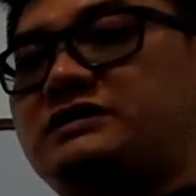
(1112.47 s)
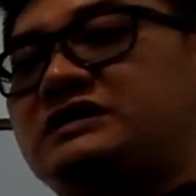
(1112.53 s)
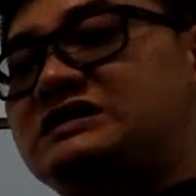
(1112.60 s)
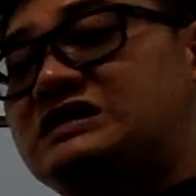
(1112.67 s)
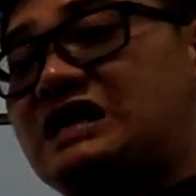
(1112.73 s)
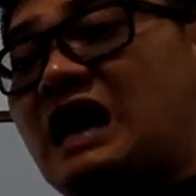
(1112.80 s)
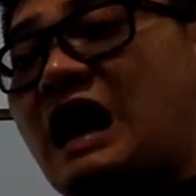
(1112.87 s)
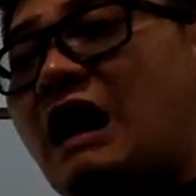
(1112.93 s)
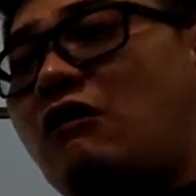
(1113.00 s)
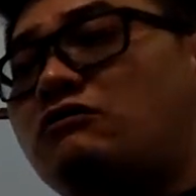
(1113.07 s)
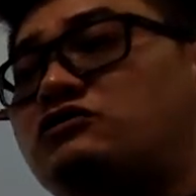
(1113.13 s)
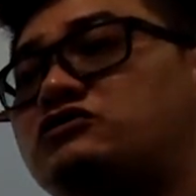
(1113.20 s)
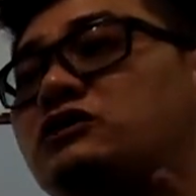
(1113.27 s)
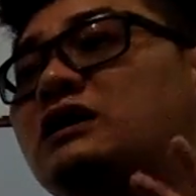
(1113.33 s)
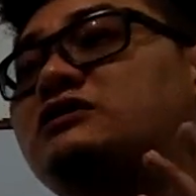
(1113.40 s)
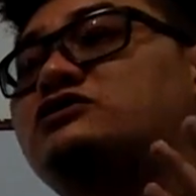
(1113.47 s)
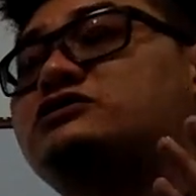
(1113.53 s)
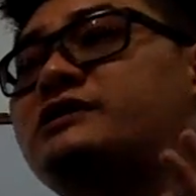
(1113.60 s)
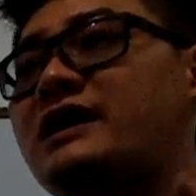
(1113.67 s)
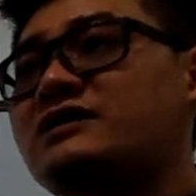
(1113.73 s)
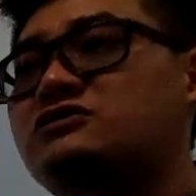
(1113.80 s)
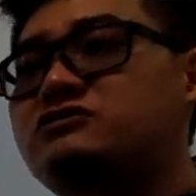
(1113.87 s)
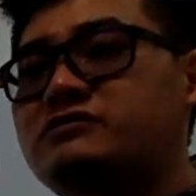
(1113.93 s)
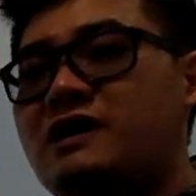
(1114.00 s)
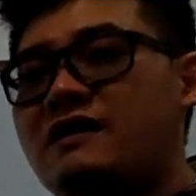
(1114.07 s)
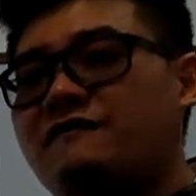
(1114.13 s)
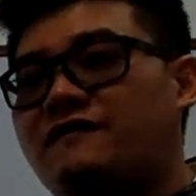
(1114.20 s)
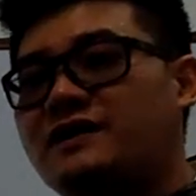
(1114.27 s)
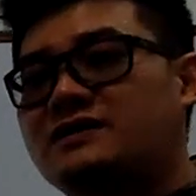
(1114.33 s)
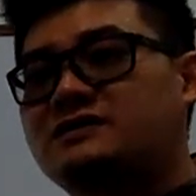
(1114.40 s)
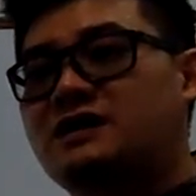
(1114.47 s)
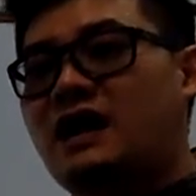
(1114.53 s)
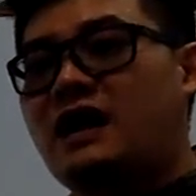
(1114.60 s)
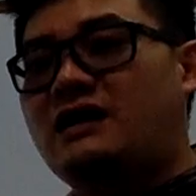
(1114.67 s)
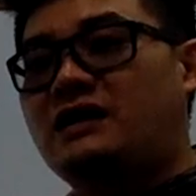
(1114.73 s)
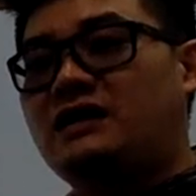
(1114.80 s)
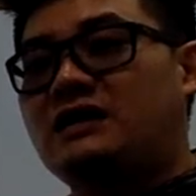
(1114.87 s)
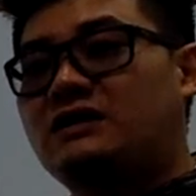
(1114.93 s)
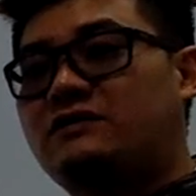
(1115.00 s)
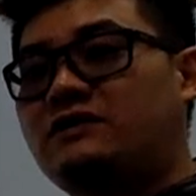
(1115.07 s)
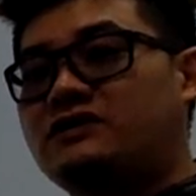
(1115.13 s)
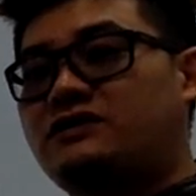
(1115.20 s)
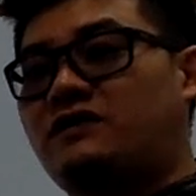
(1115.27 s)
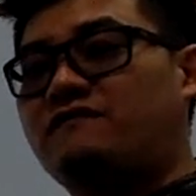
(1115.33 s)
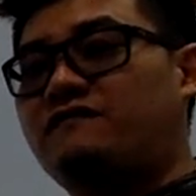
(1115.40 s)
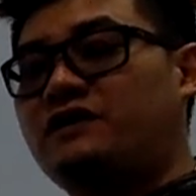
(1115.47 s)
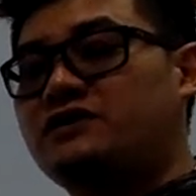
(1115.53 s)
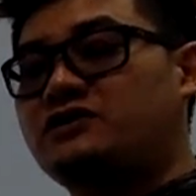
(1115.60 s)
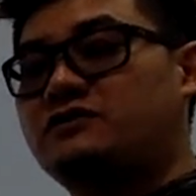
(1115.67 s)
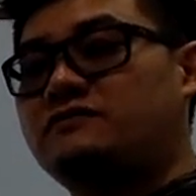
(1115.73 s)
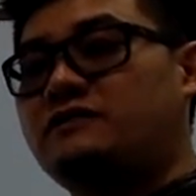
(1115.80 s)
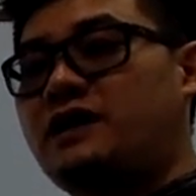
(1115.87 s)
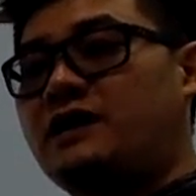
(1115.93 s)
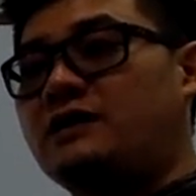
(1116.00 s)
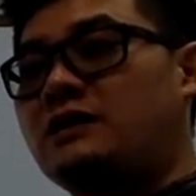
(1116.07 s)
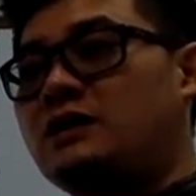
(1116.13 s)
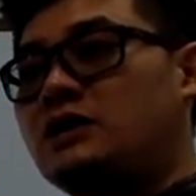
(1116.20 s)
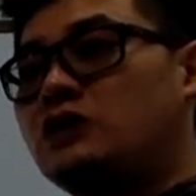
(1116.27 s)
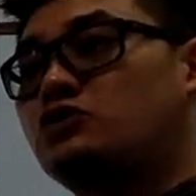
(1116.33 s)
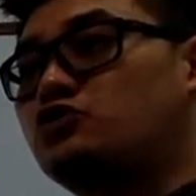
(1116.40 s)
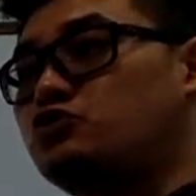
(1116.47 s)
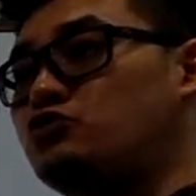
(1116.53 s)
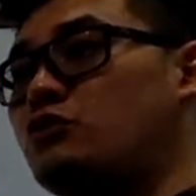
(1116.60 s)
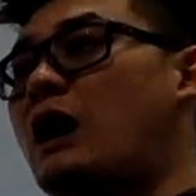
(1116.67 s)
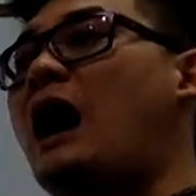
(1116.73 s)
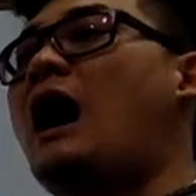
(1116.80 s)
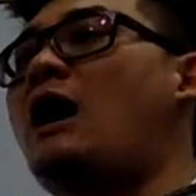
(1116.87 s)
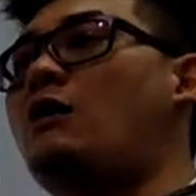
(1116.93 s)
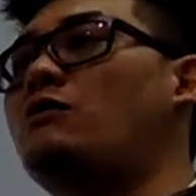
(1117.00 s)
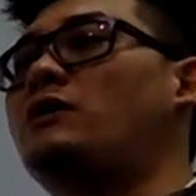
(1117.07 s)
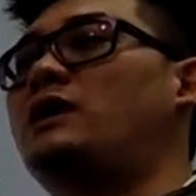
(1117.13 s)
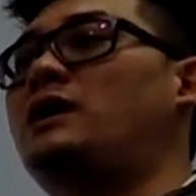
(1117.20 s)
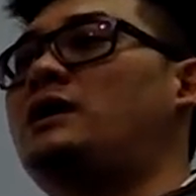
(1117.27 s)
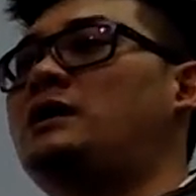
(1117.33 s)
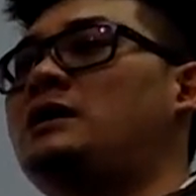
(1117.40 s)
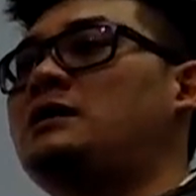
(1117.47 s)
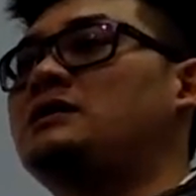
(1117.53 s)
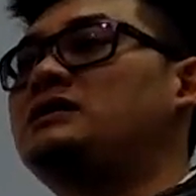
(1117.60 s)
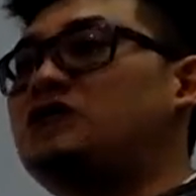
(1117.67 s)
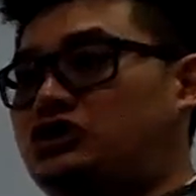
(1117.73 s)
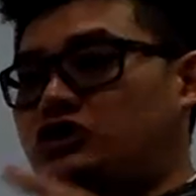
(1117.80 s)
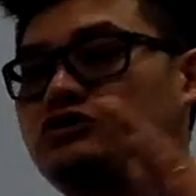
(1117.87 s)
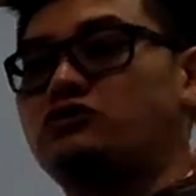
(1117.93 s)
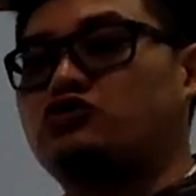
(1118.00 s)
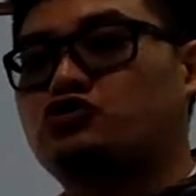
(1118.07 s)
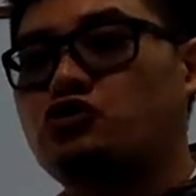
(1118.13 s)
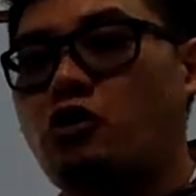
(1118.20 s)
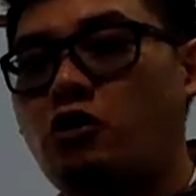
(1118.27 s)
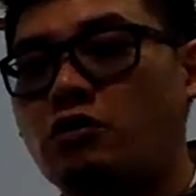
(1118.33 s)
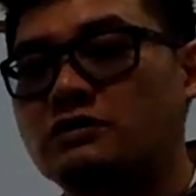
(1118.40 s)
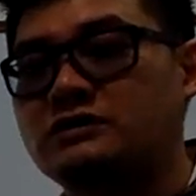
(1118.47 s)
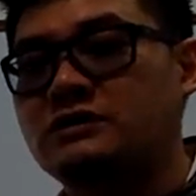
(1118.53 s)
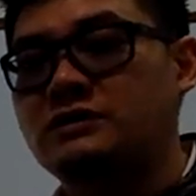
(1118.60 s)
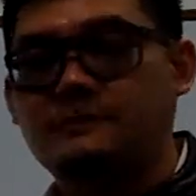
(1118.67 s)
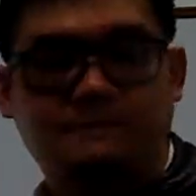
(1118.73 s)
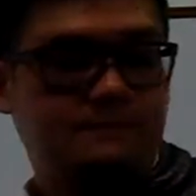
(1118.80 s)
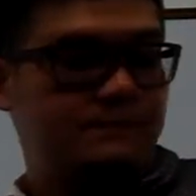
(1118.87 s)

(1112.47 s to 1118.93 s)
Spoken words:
or discount to attract traffic and increase conversion rate to our digital stores.